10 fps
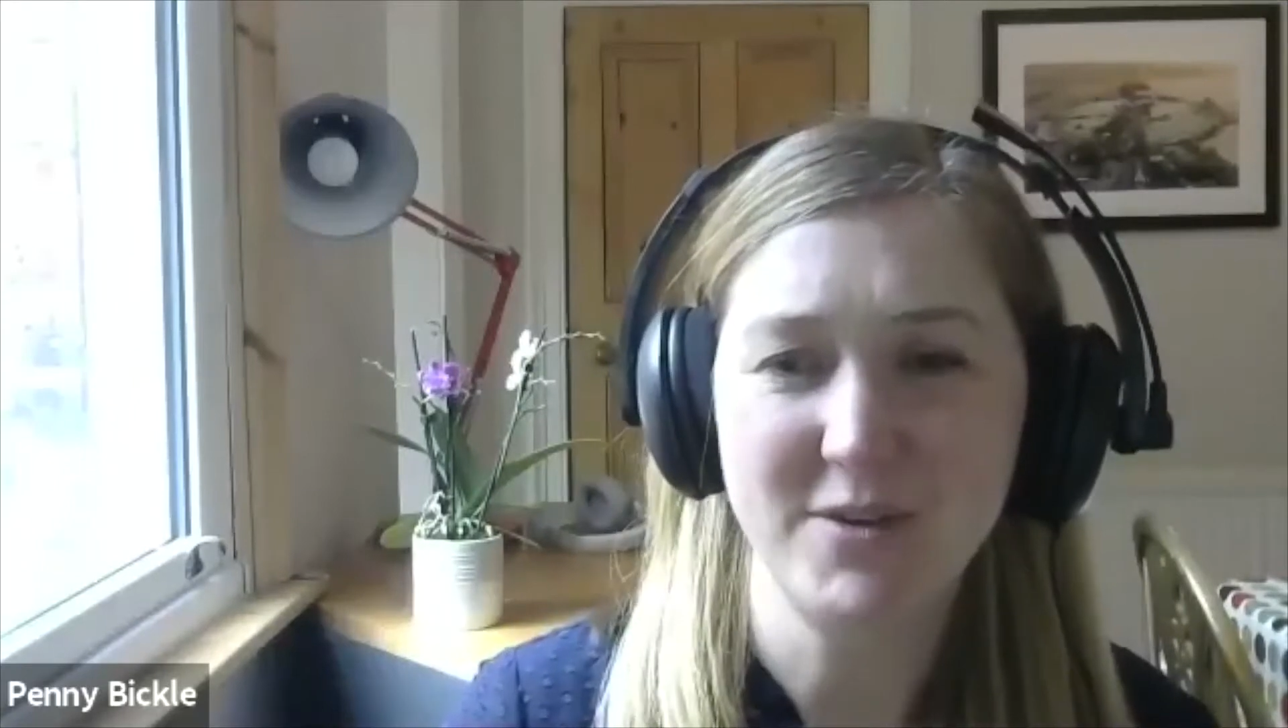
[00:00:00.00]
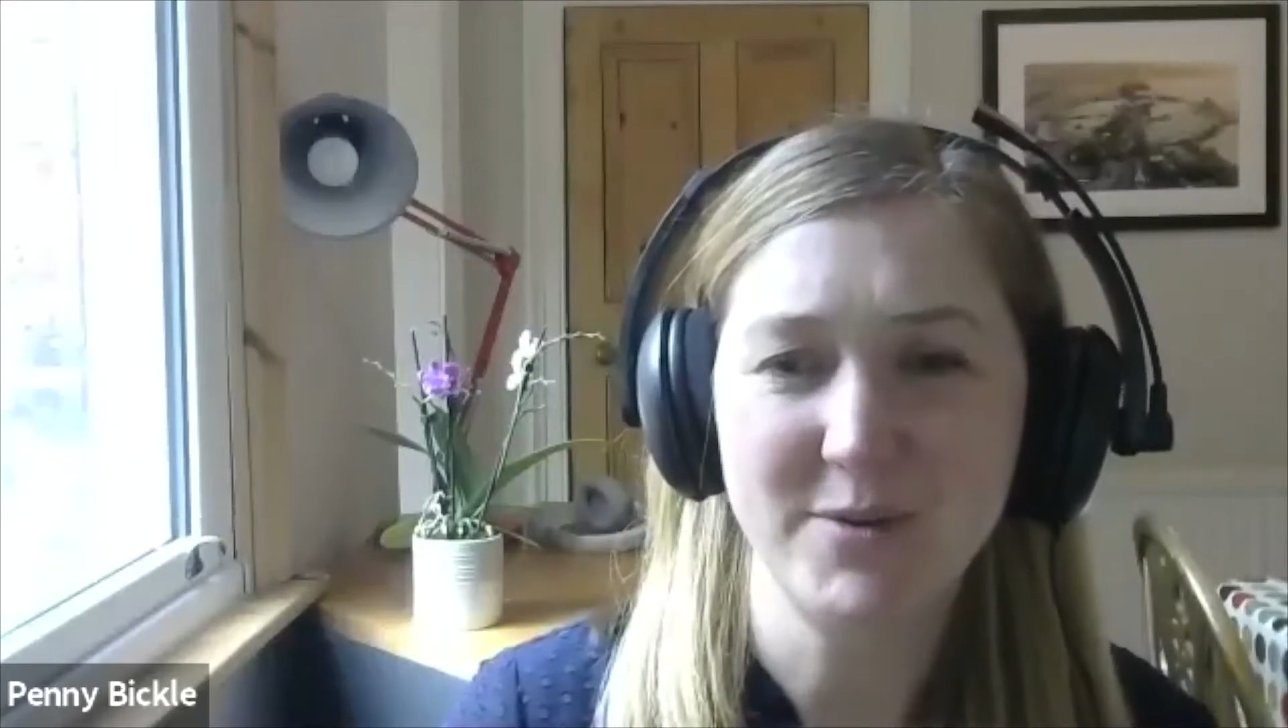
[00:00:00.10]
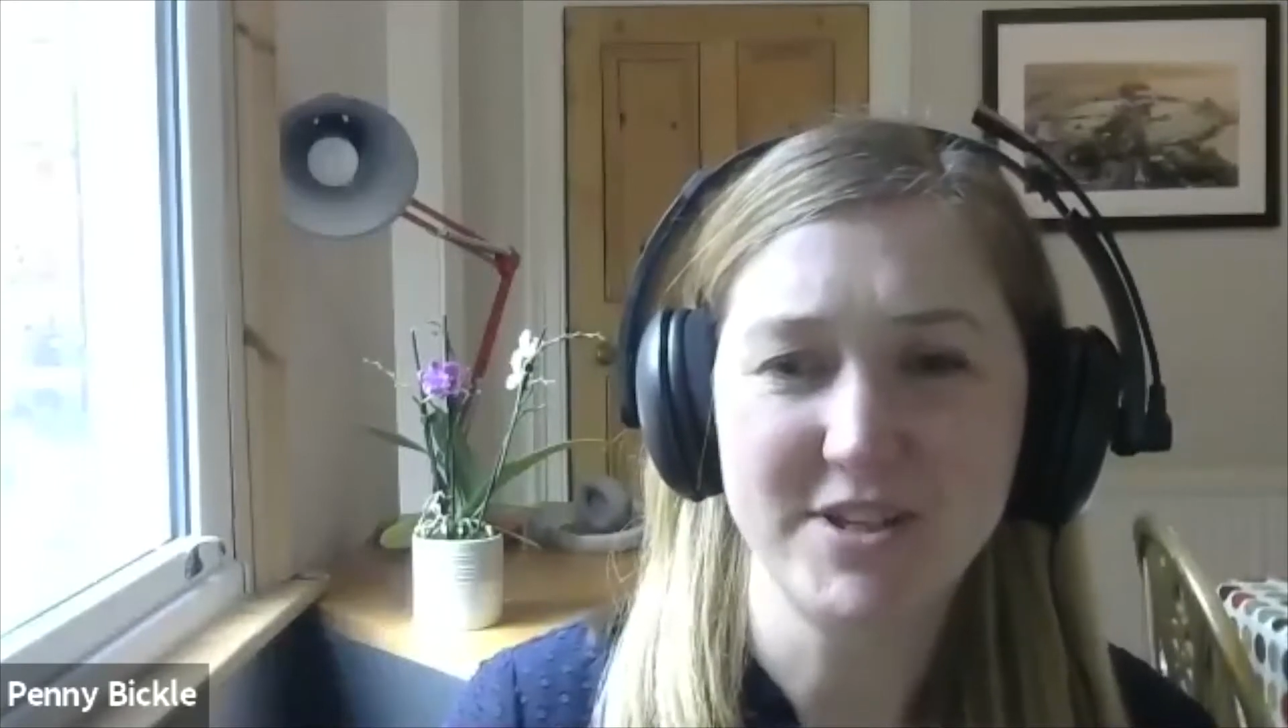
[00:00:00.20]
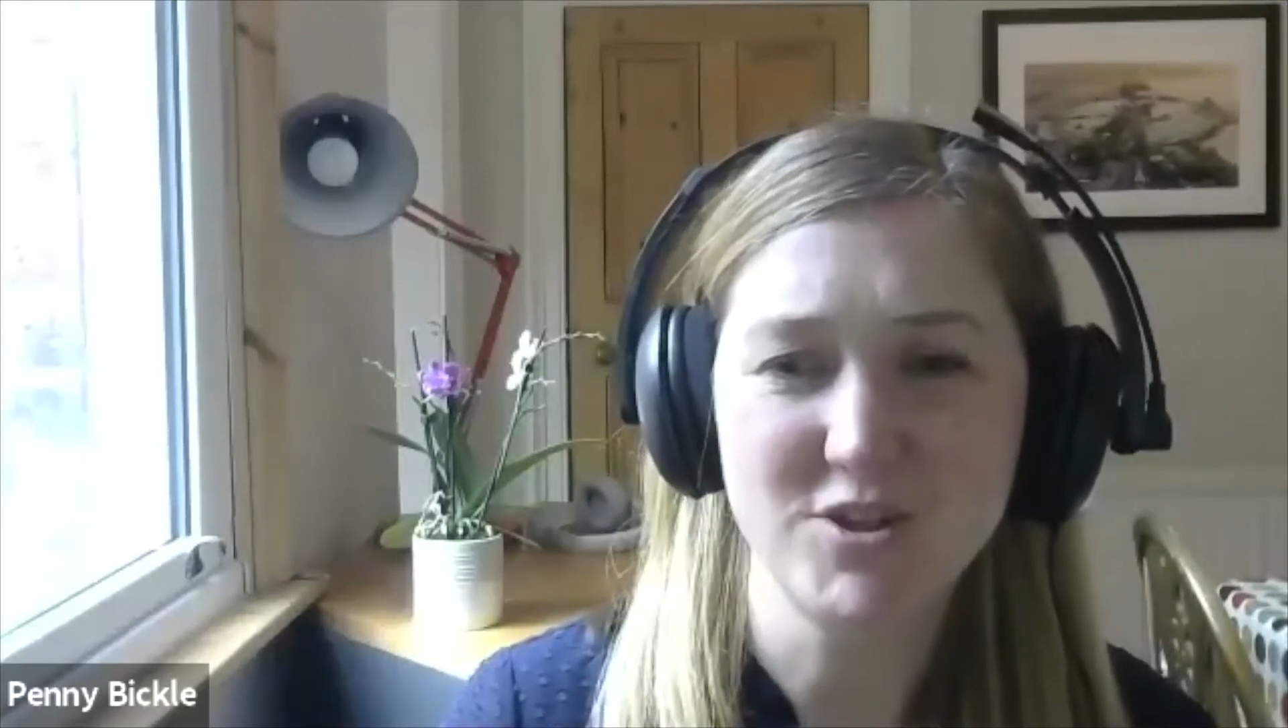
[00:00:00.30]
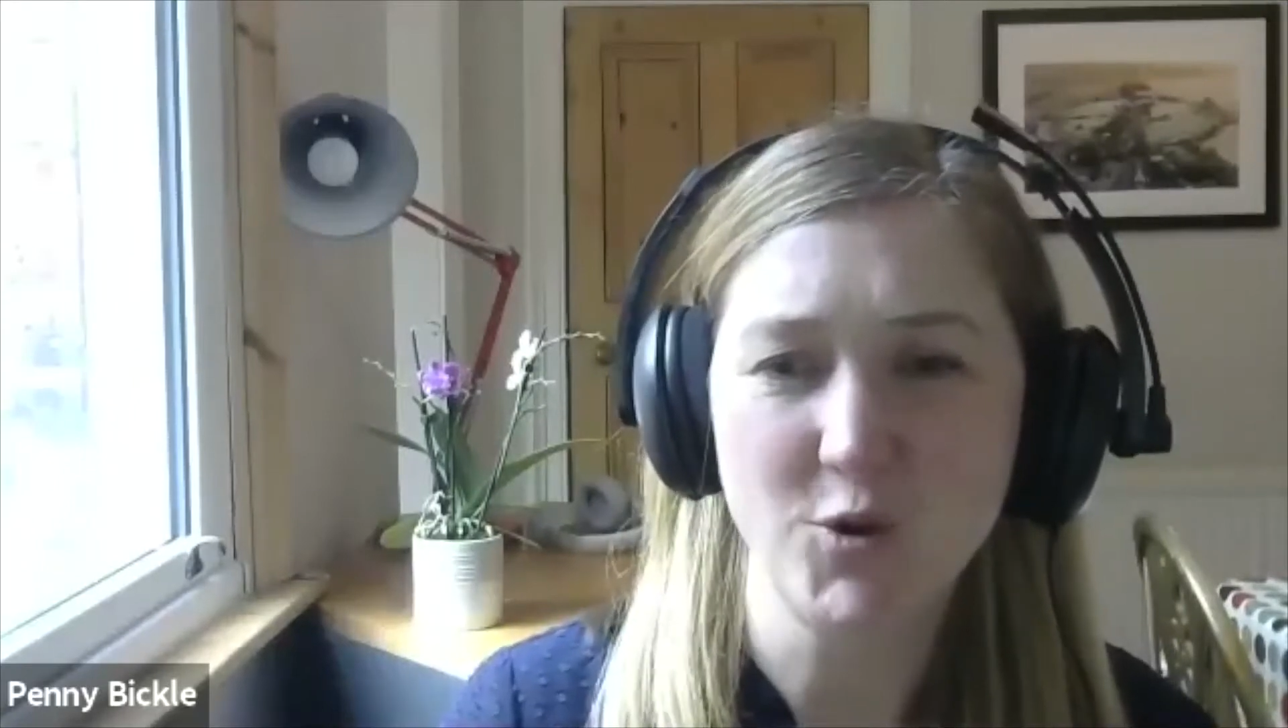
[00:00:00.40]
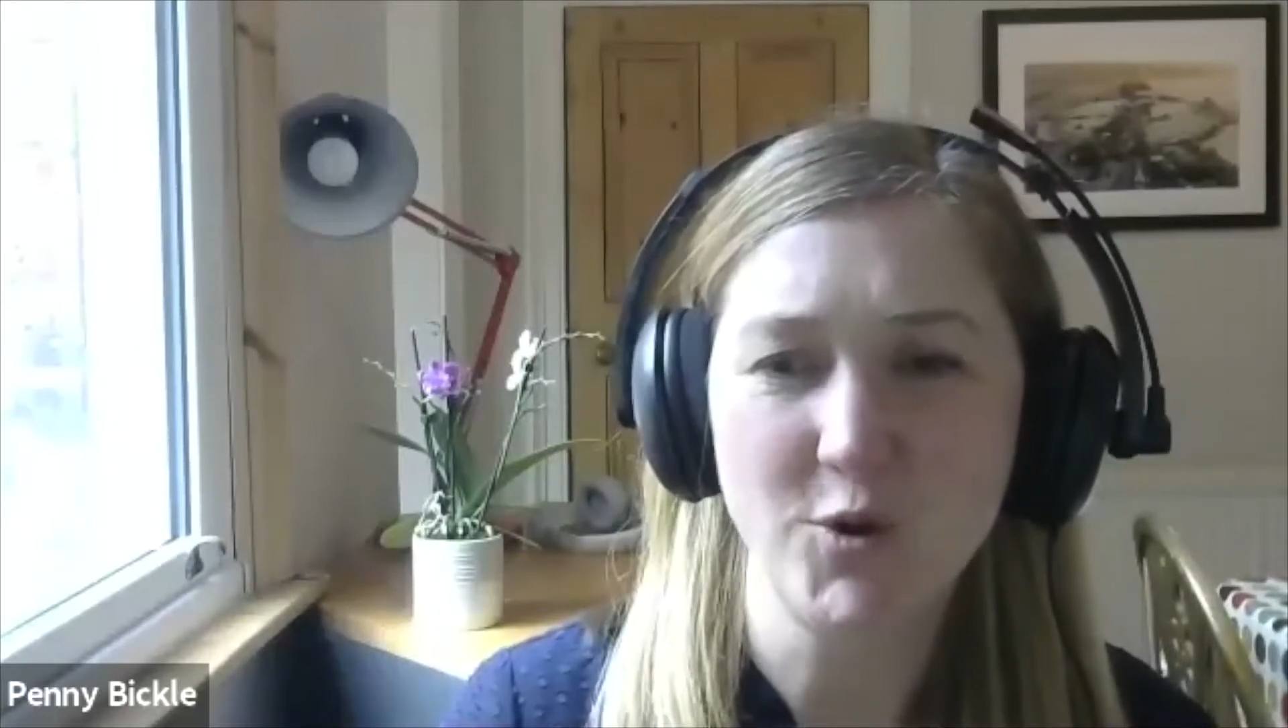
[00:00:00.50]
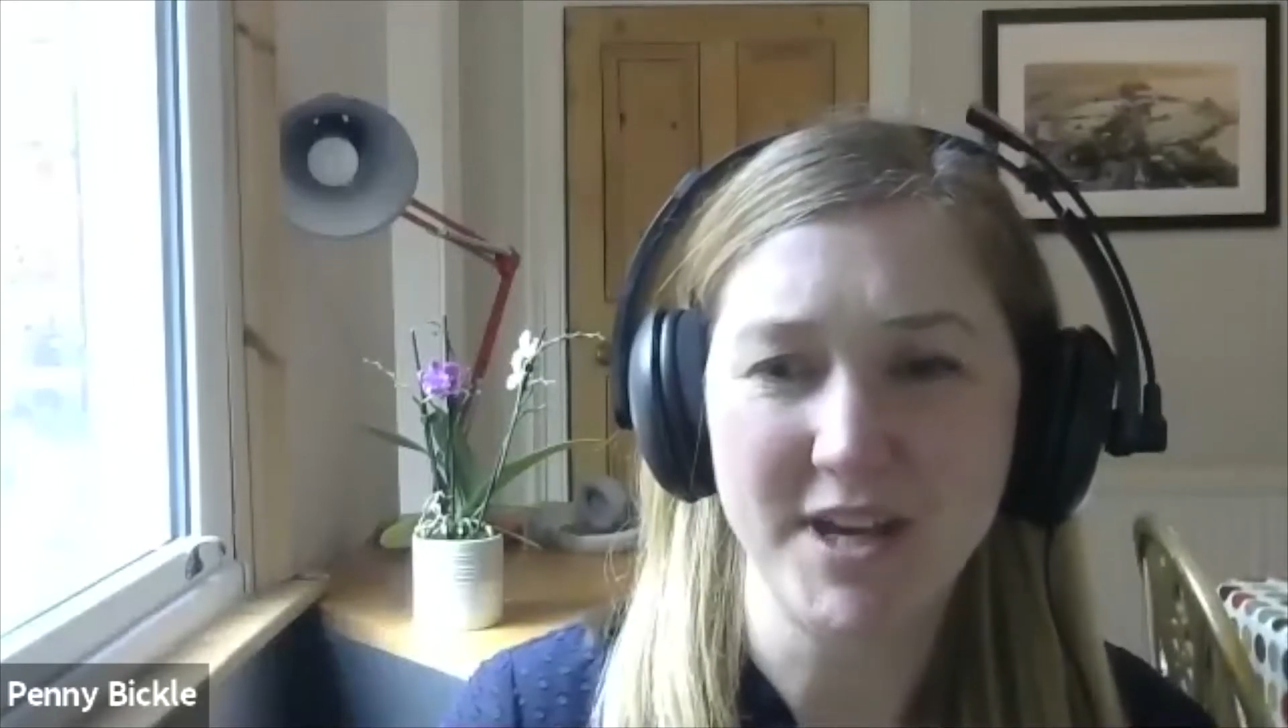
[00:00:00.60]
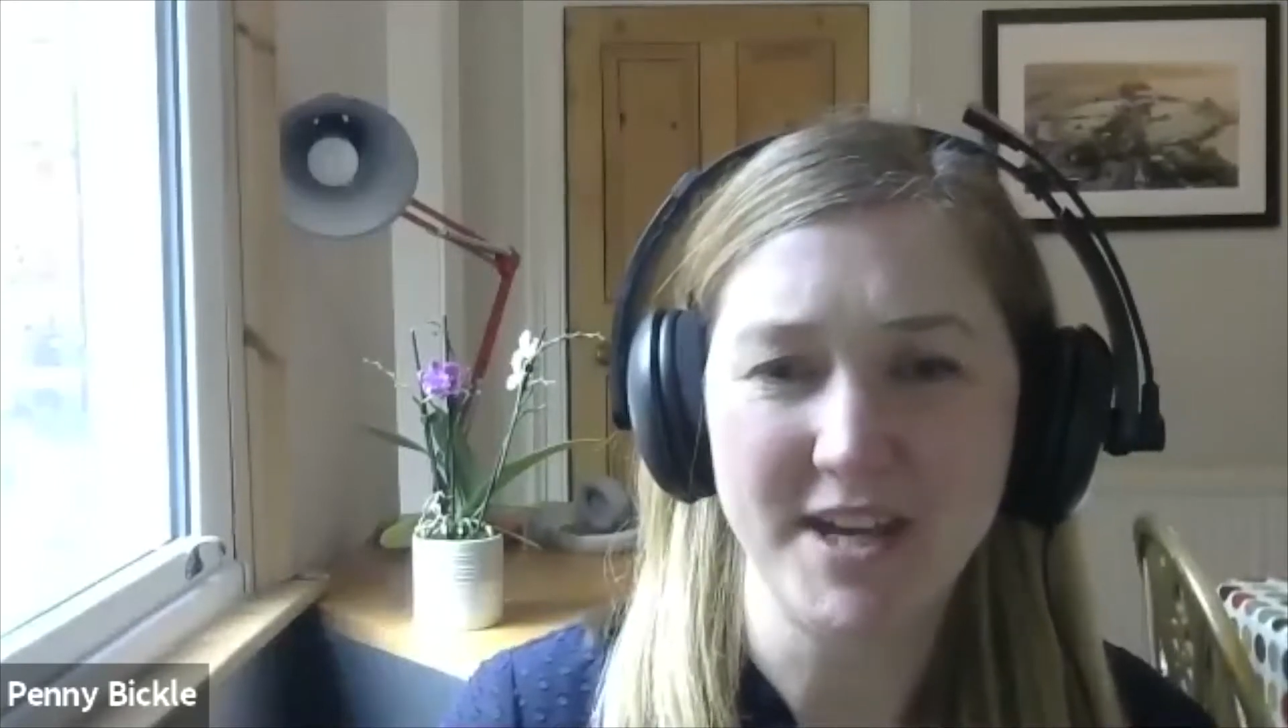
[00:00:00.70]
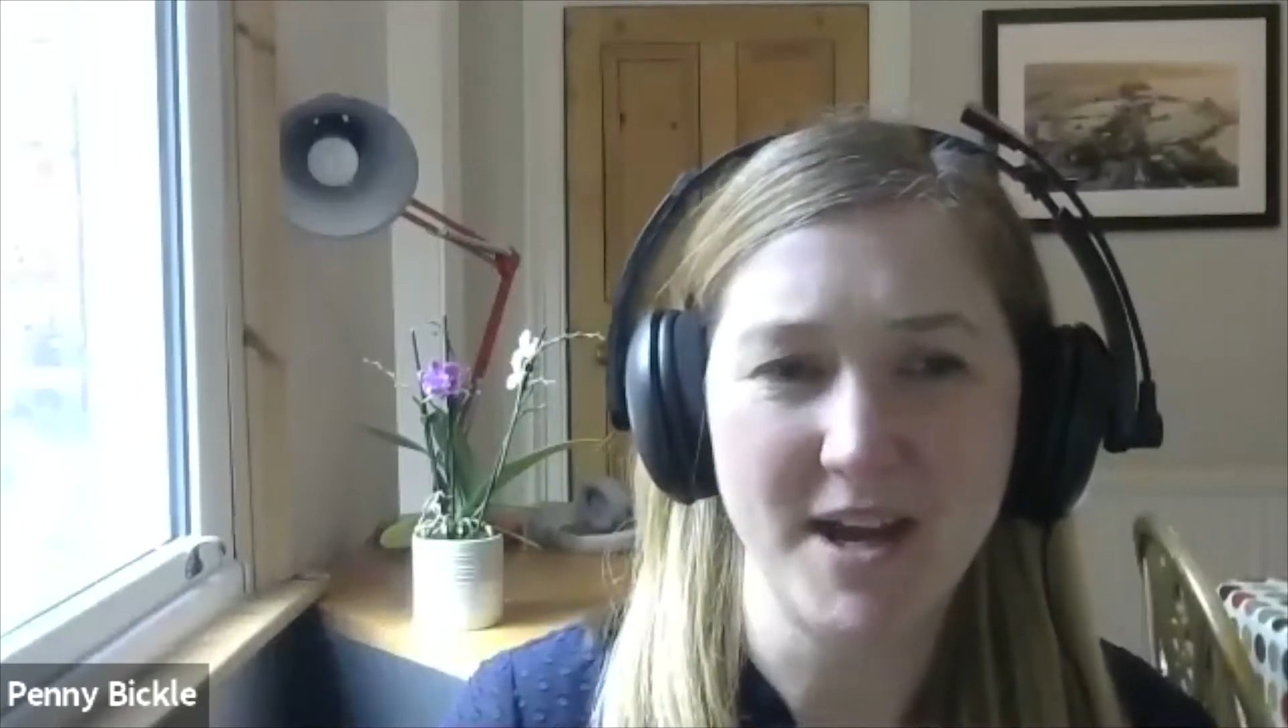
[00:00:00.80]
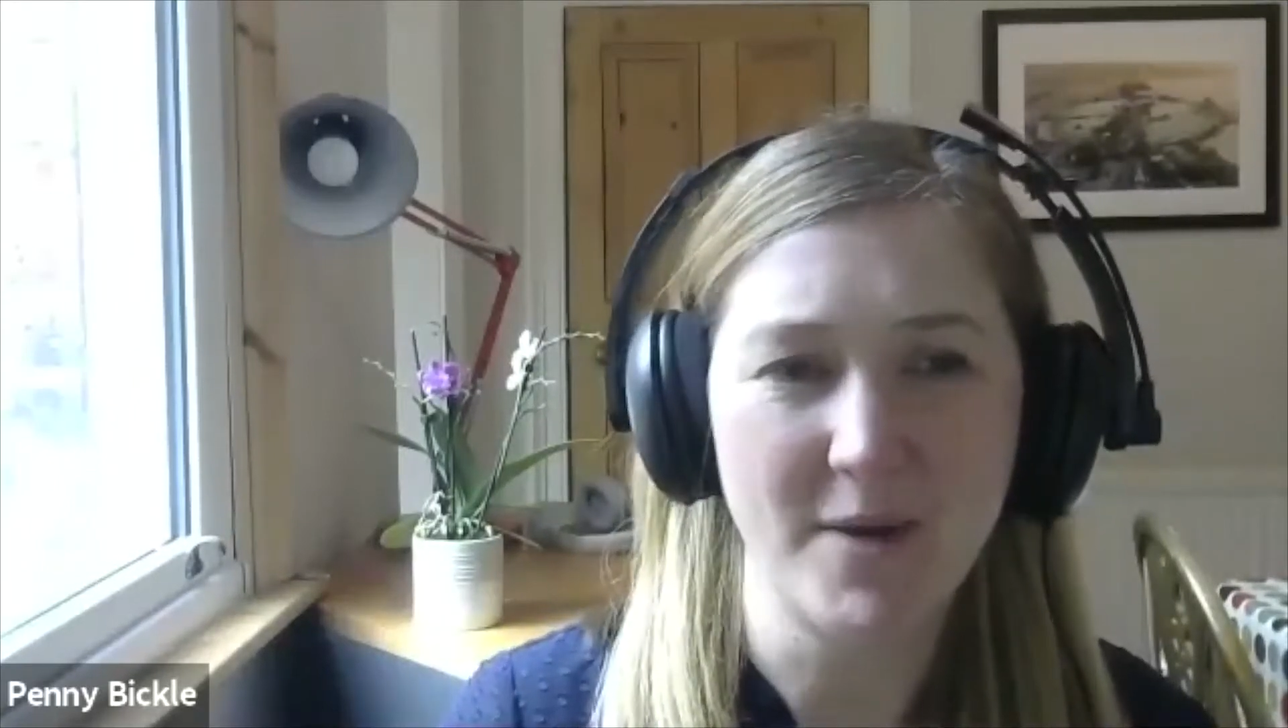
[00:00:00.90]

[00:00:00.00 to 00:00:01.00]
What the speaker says: you enjoy